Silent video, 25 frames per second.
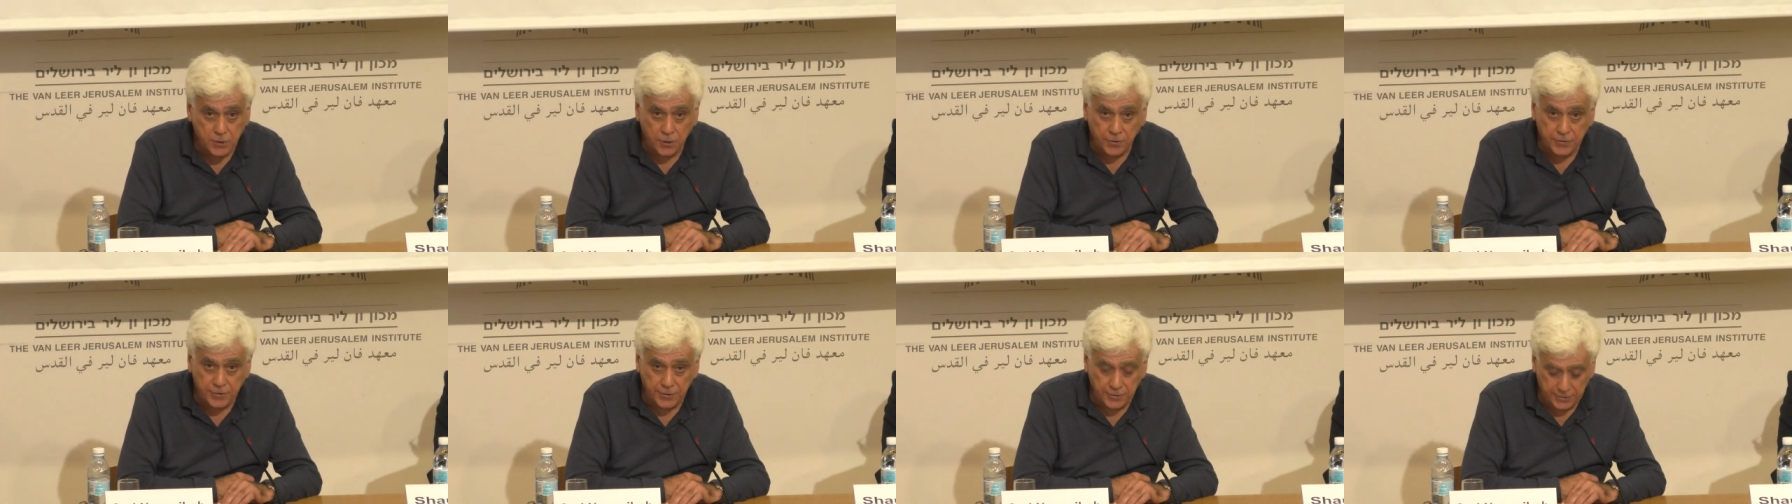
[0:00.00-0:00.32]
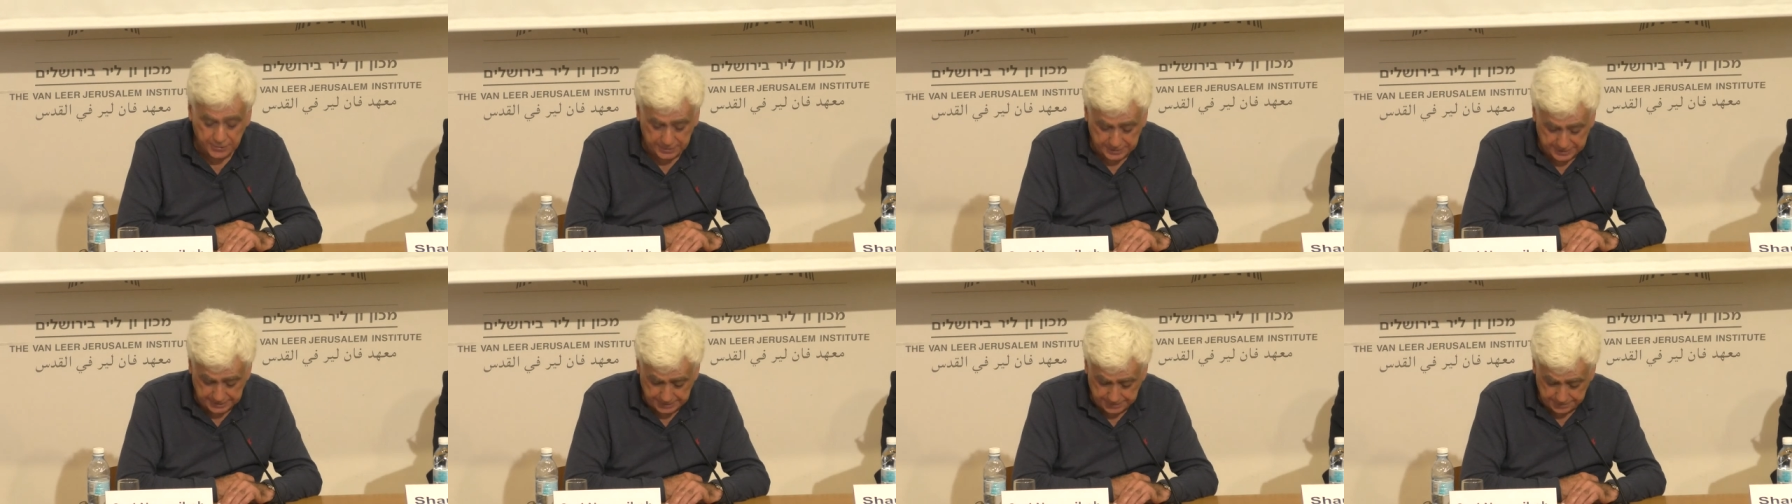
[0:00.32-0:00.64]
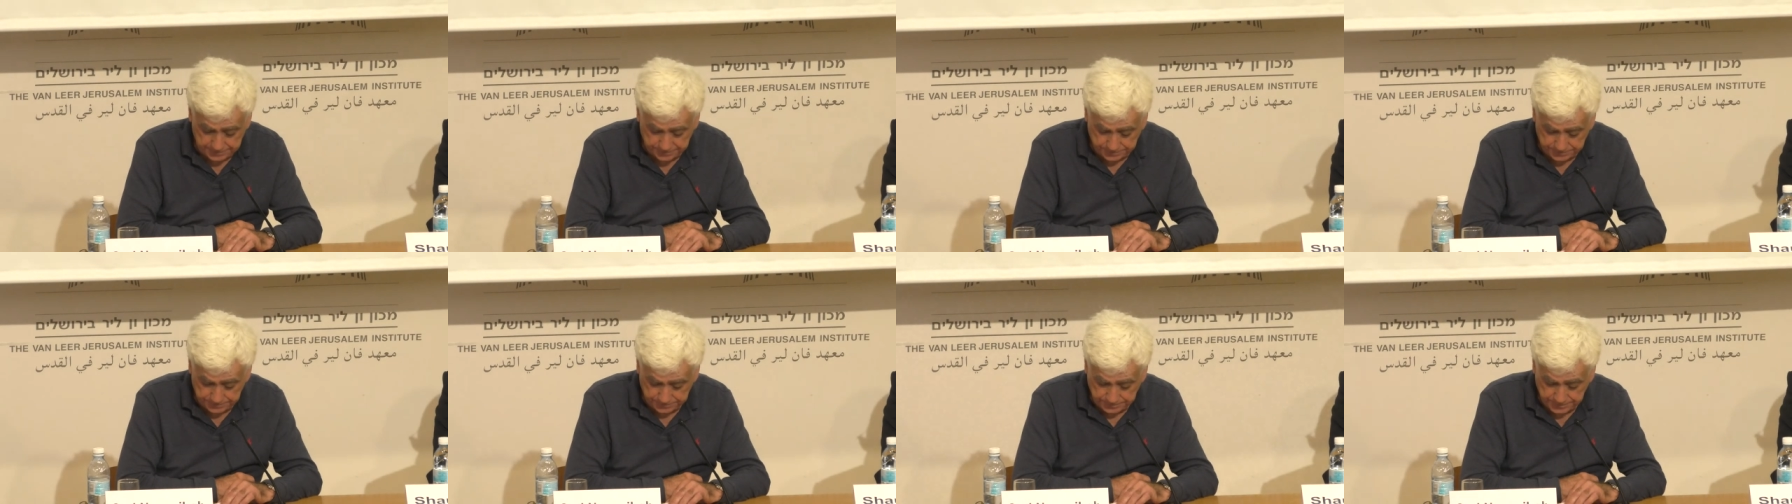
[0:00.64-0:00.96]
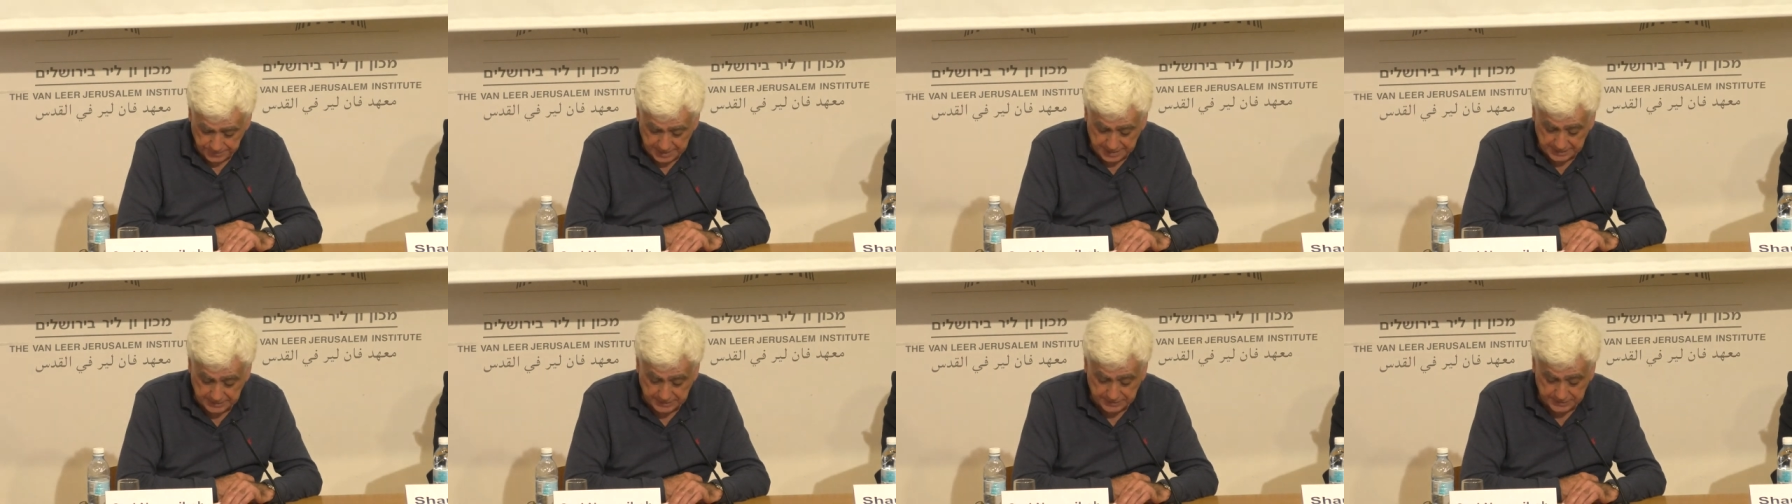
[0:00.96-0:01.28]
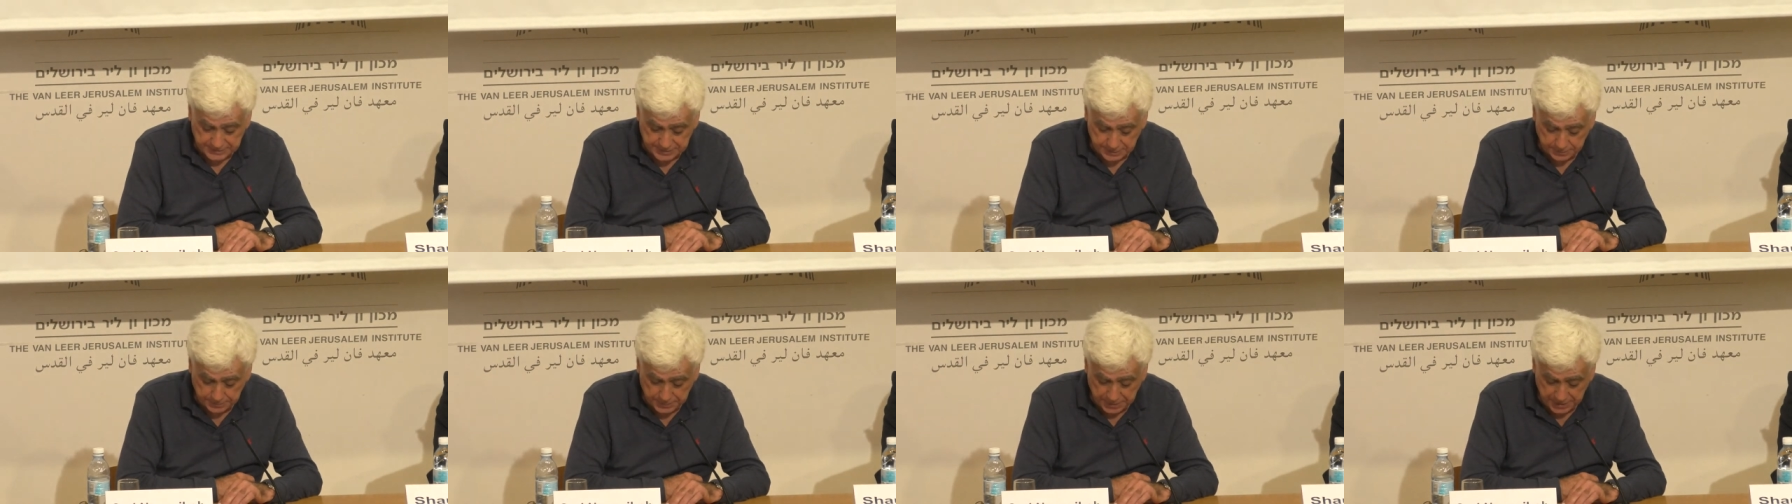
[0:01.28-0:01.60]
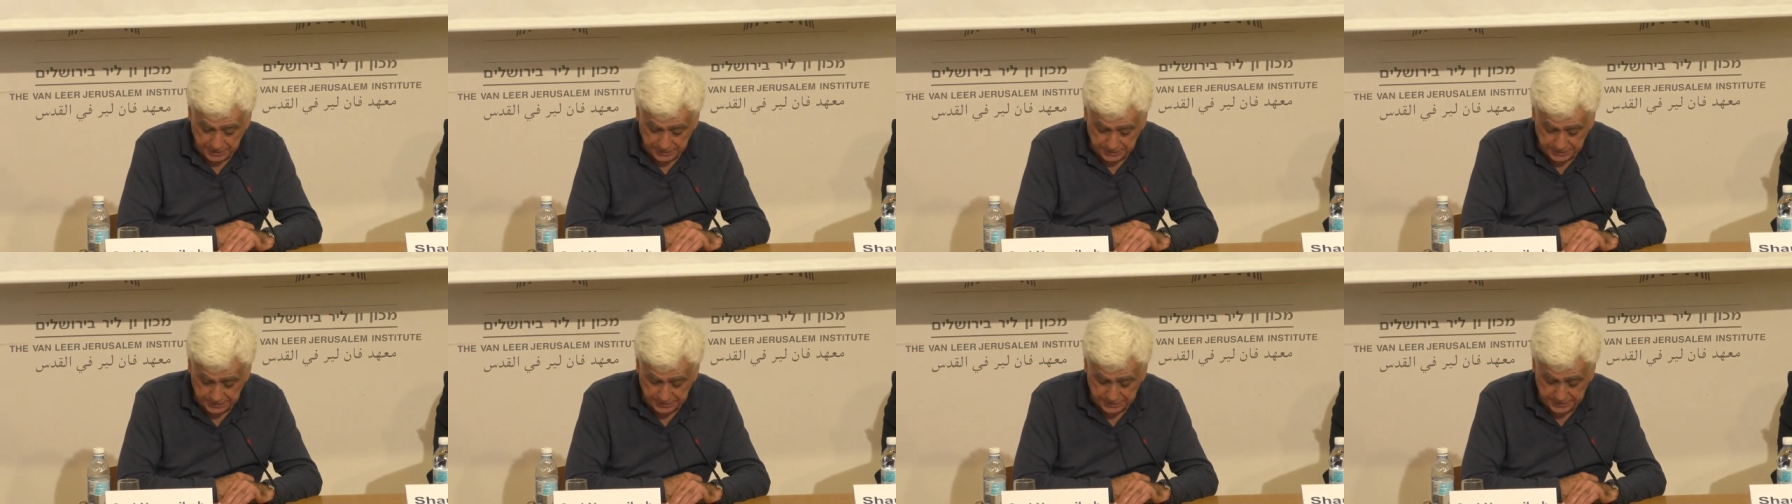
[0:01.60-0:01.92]
authority, that is the
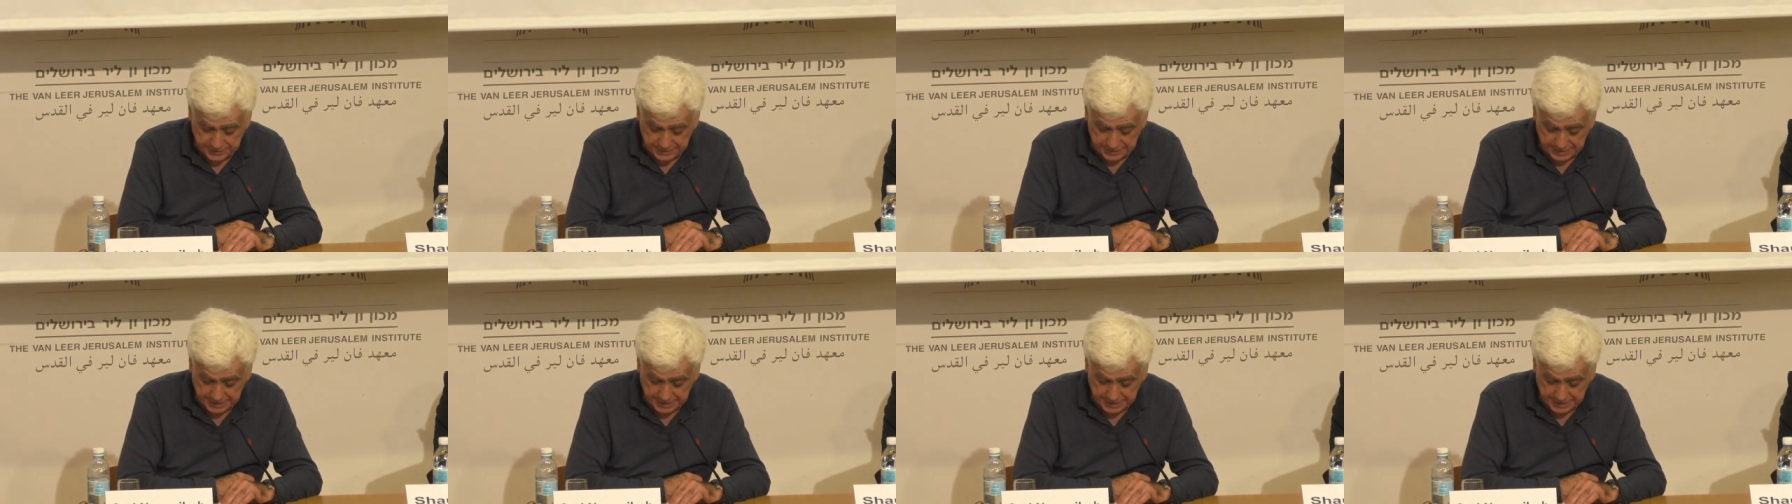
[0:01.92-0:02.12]
parent,